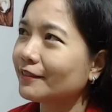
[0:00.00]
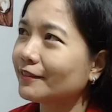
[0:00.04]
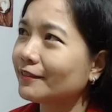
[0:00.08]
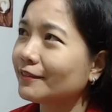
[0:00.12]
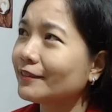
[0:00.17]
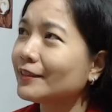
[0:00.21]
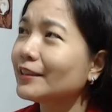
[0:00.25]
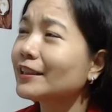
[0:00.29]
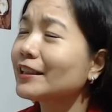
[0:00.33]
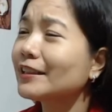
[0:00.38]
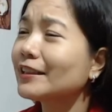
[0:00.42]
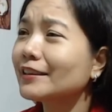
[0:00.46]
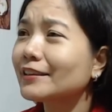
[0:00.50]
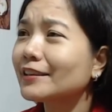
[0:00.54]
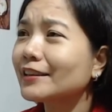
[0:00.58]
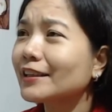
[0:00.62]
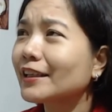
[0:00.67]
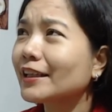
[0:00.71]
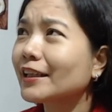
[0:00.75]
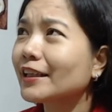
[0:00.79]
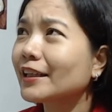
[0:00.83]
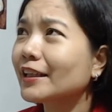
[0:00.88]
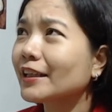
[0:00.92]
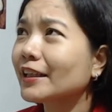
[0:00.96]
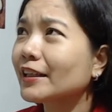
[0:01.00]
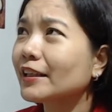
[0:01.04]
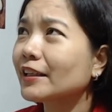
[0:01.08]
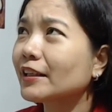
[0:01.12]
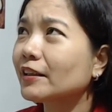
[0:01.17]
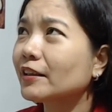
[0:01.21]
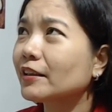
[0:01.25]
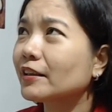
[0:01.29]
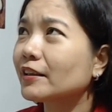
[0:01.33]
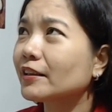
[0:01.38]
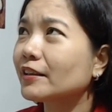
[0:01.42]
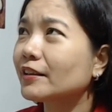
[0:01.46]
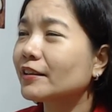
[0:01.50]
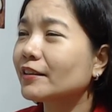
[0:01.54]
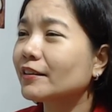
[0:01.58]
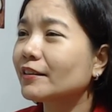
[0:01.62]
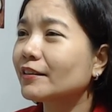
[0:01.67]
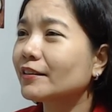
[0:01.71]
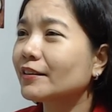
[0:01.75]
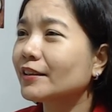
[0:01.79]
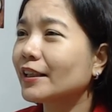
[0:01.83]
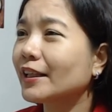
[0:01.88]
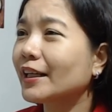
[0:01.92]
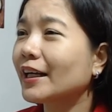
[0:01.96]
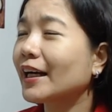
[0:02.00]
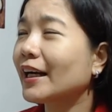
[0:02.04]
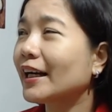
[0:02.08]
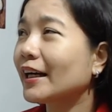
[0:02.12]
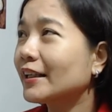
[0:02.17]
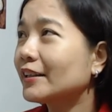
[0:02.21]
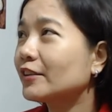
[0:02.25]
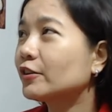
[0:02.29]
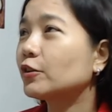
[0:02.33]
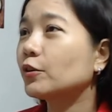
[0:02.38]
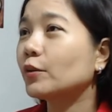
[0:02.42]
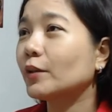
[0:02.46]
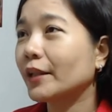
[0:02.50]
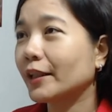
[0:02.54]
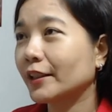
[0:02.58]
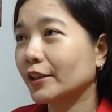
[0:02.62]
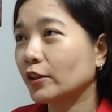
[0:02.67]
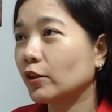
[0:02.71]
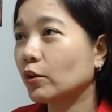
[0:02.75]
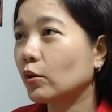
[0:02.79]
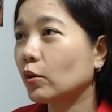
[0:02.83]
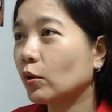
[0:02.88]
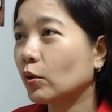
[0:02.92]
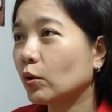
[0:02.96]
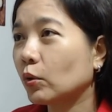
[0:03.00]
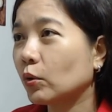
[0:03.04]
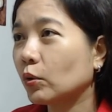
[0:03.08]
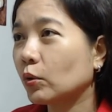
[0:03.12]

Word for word: They... they They had to let go